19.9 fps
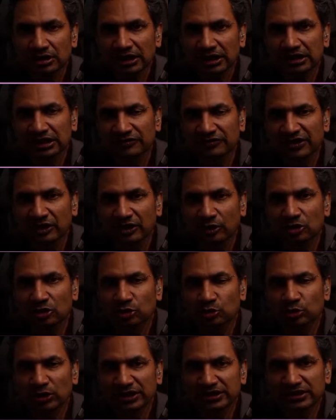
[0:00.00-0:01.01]
and have
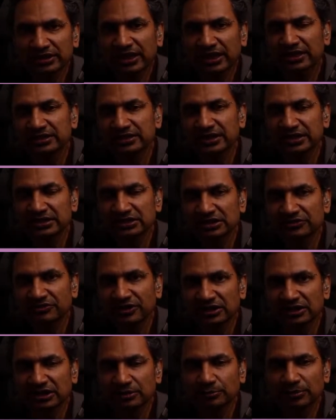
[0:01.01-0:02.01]
already
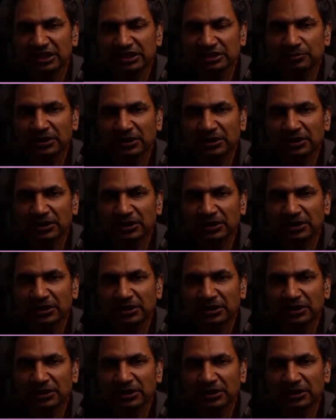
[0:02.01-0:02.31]
identified the best